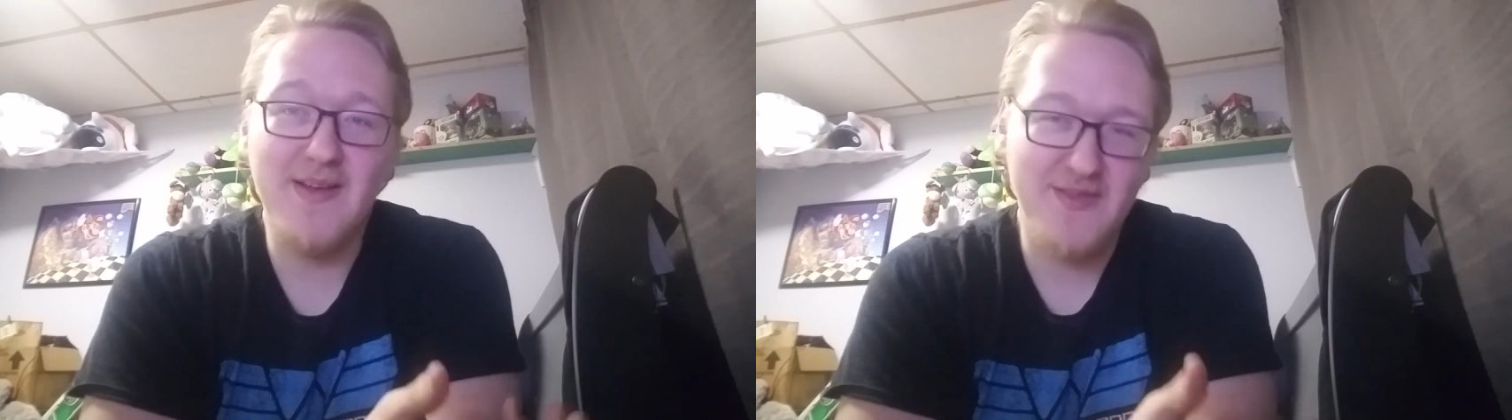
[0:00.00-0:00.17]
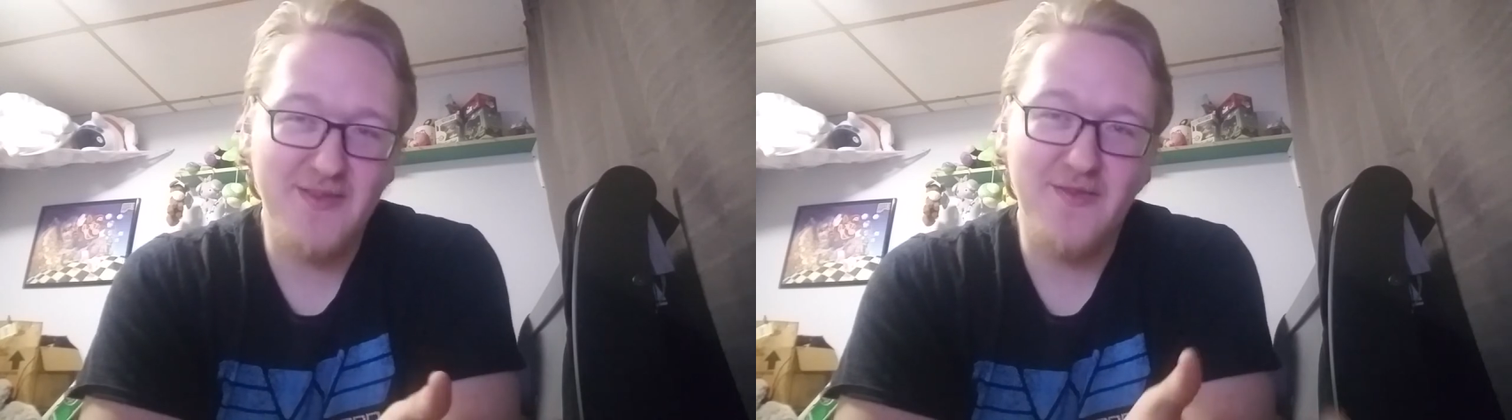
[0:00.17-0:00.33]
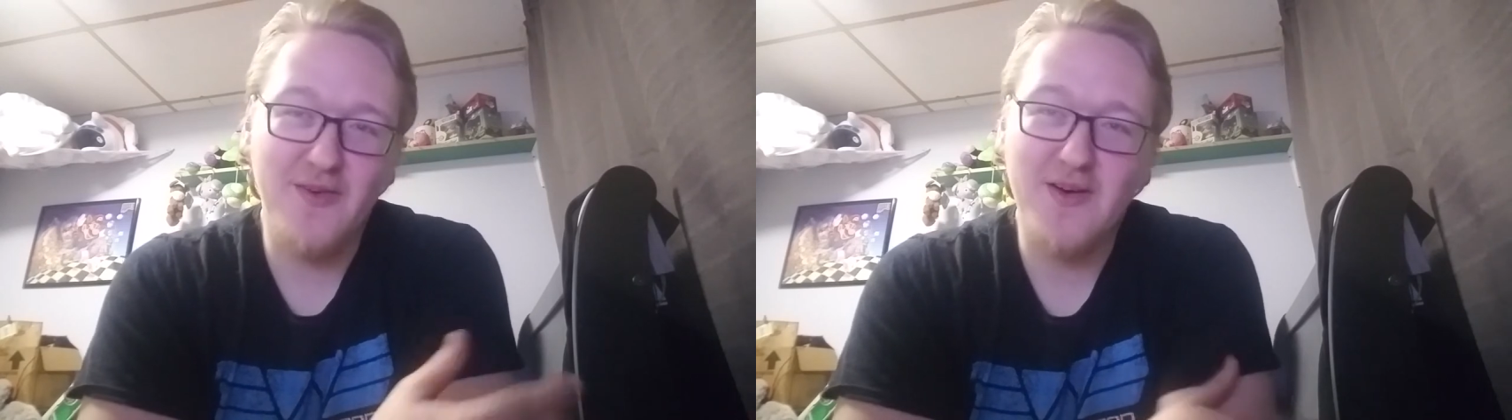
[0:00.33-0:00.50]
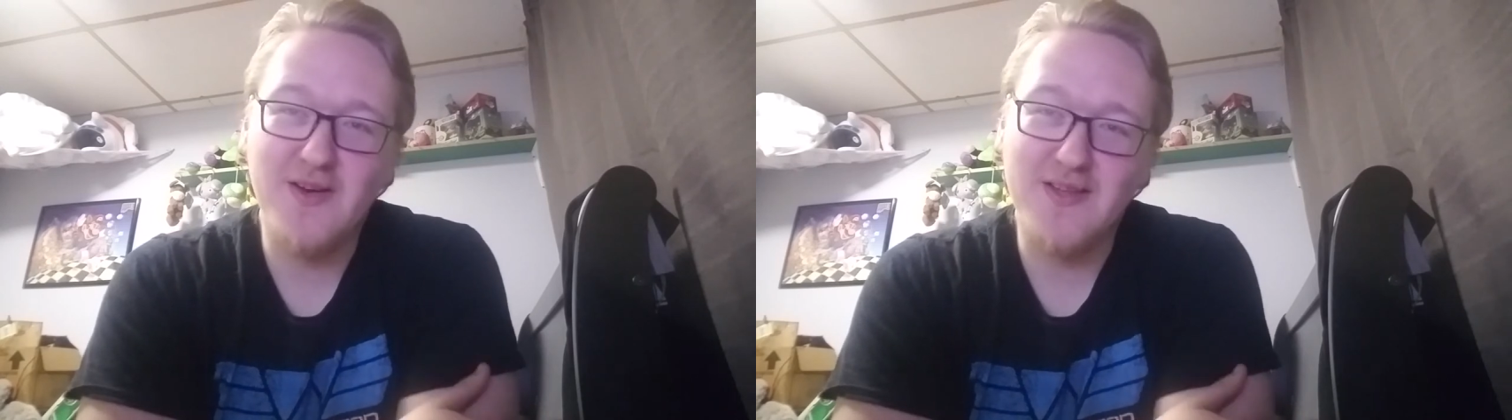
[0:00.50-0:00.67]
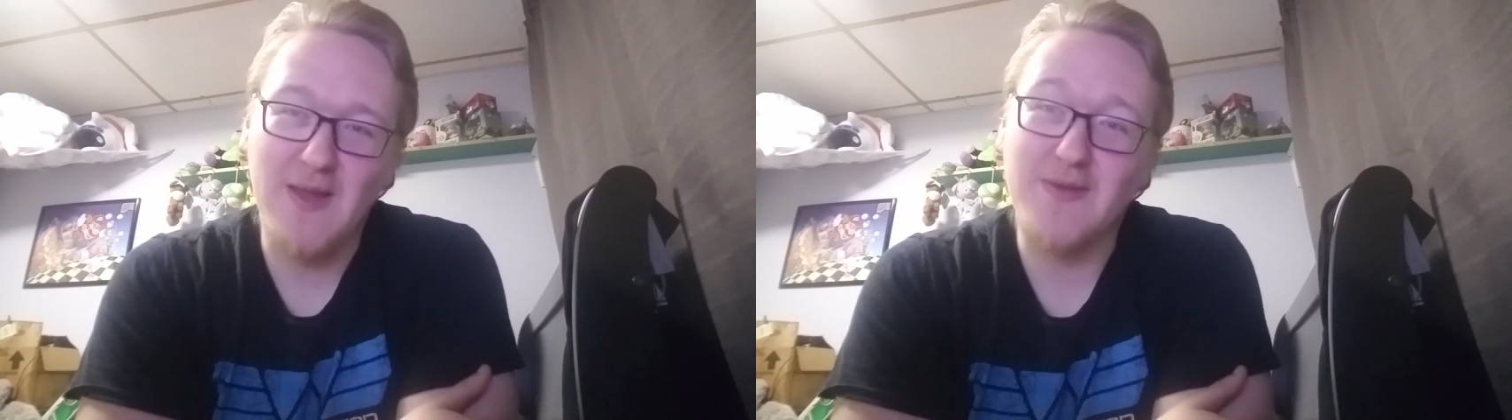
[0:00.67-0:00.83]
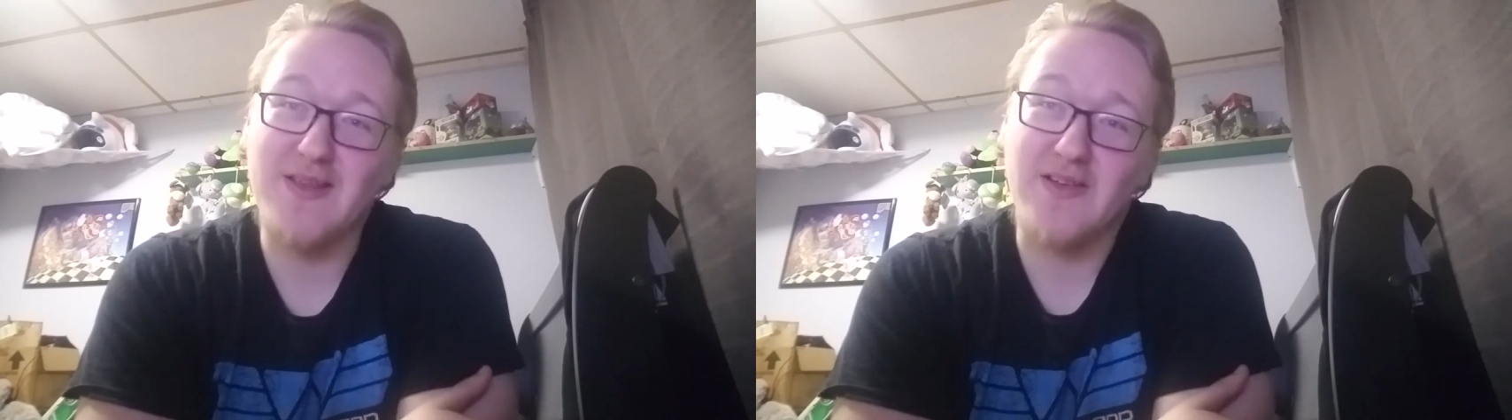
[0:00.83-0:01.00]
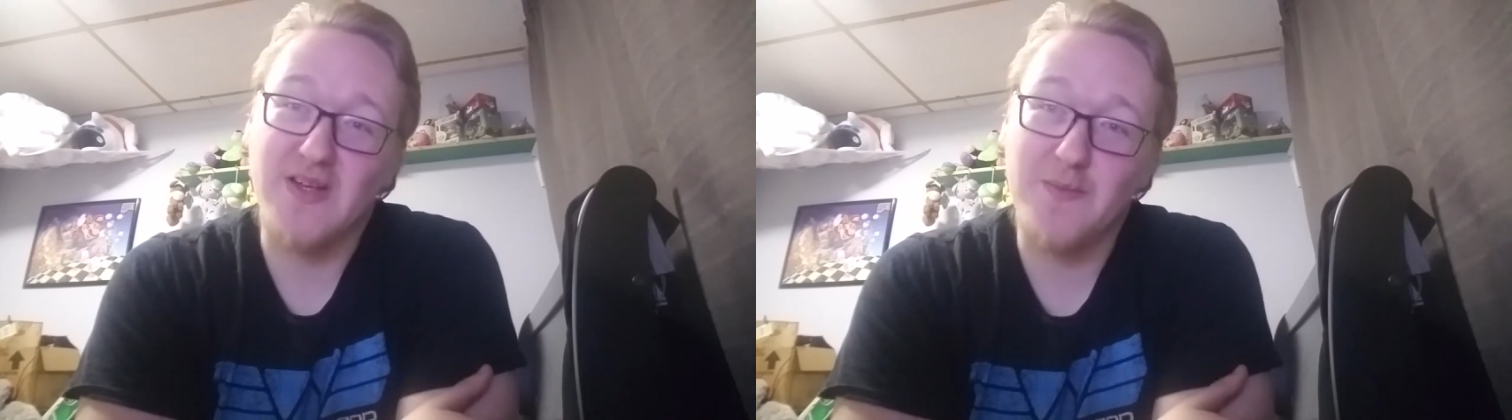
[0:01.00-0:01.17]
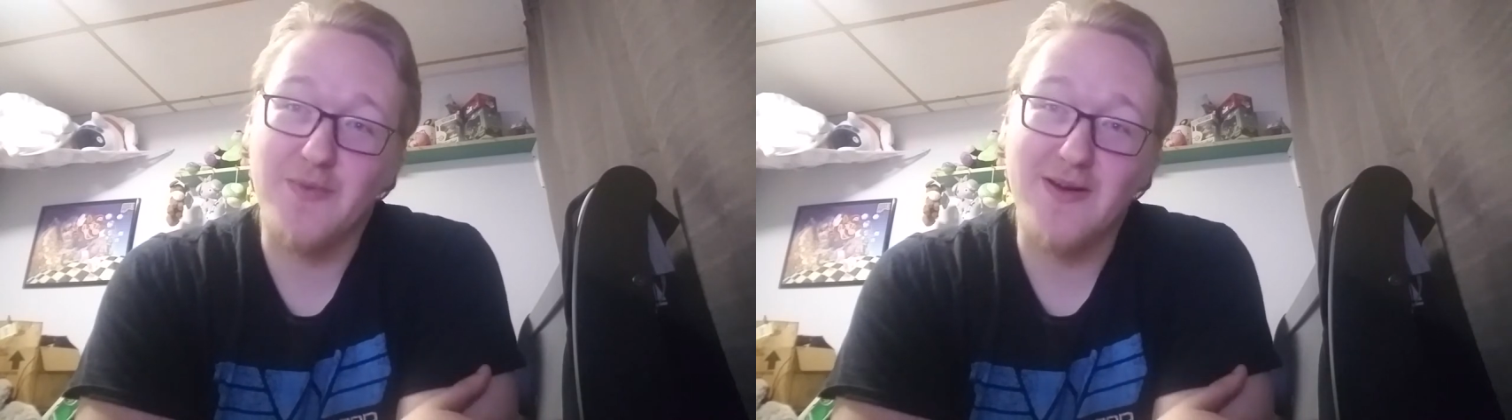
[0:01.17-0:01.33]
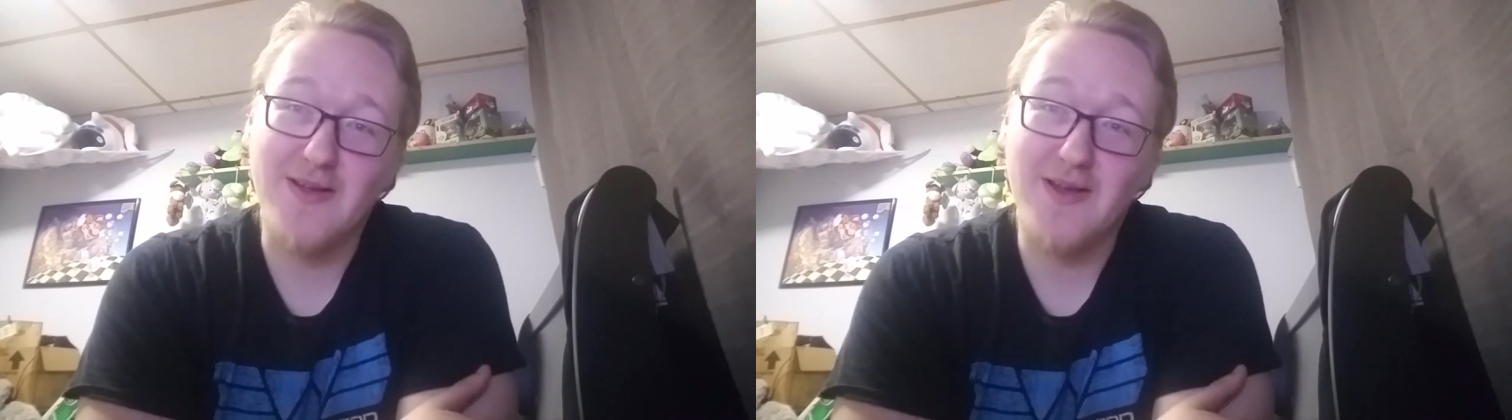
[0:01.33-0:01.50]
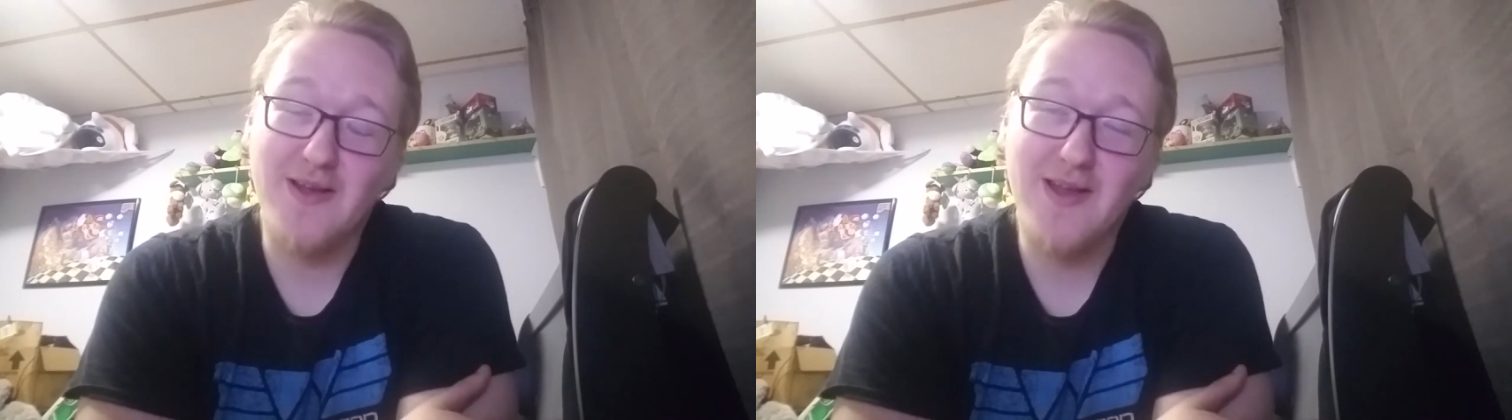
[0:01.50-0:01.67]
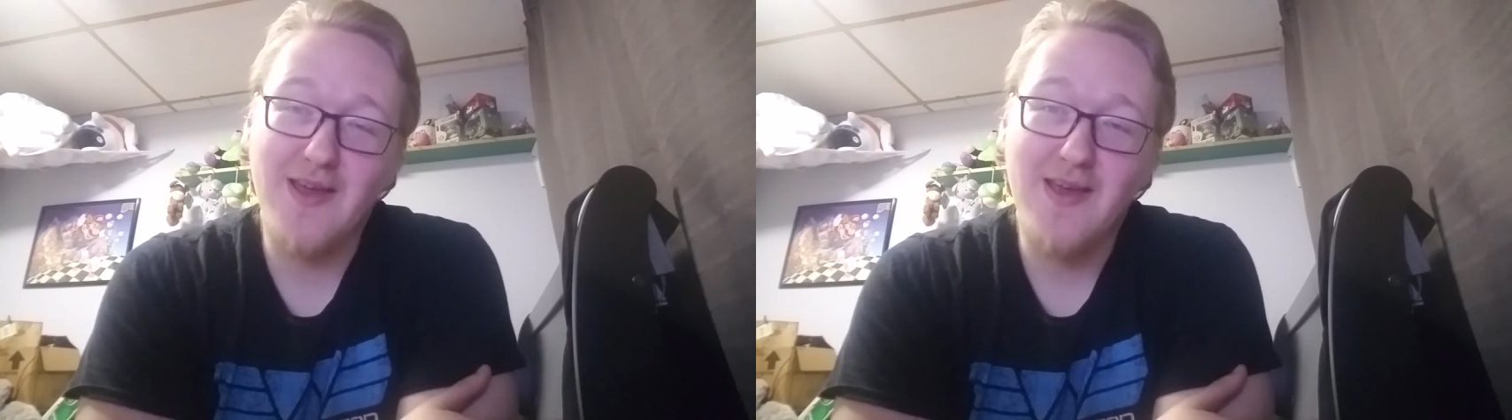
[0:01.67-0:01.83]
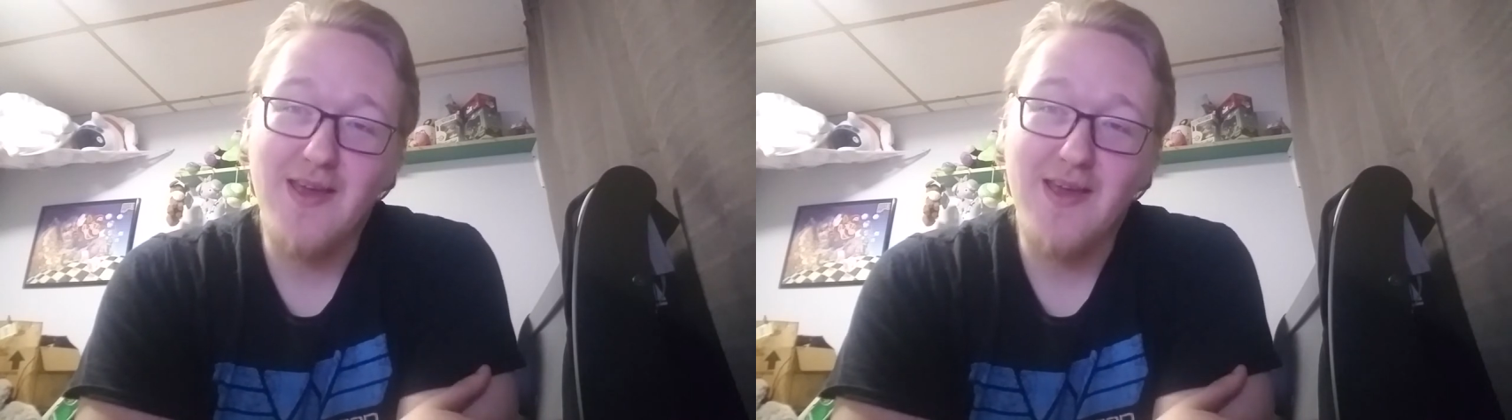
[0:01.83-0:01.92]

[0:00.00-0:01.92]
Engine footage that was actually pretty good.